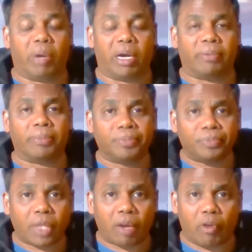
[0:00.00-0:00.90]
But
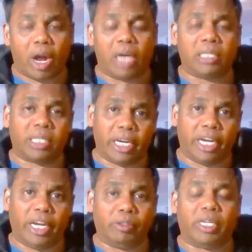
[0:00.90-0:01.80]
for us
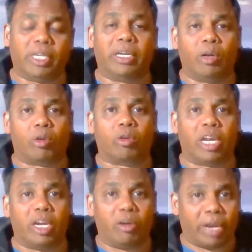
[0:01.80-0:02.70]
in New Zealand, not
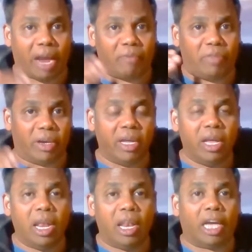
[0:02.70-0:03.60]
only do we have the
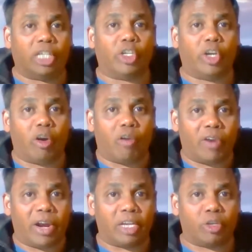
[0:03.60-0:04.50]
luxury of
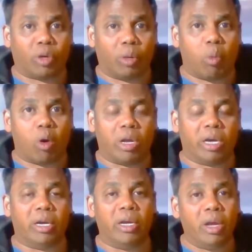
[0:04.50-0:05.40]
a natural
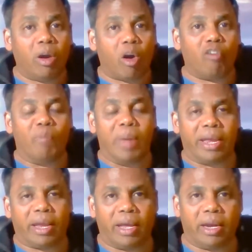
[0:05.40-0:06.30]
border of
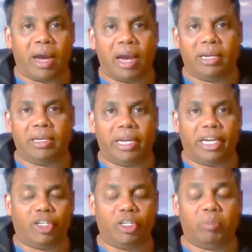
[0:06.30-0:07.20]
being an island
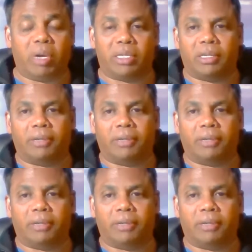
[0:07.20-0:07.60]
nation, but